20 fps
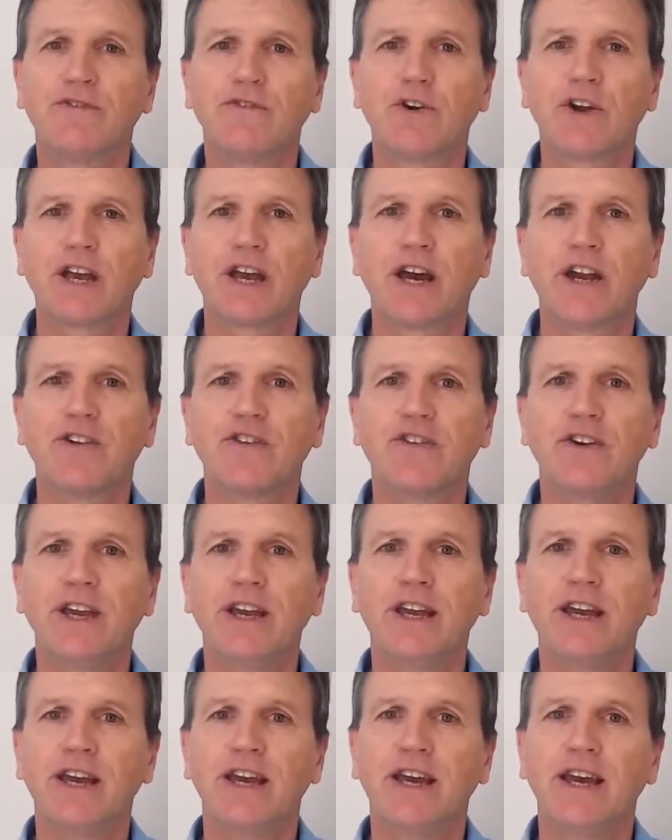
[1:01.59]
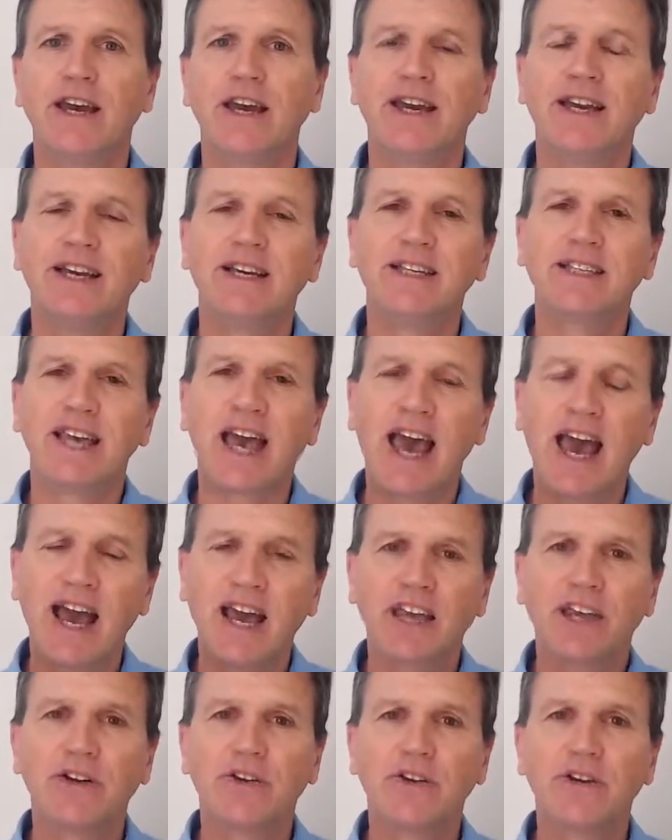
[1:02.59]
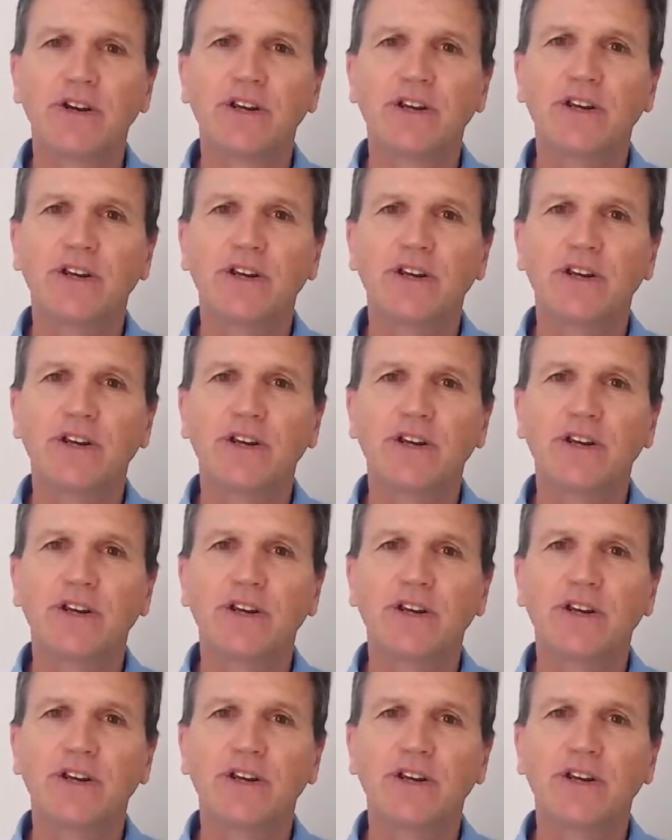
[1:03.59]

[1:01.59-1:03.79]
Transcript: for a country is accurate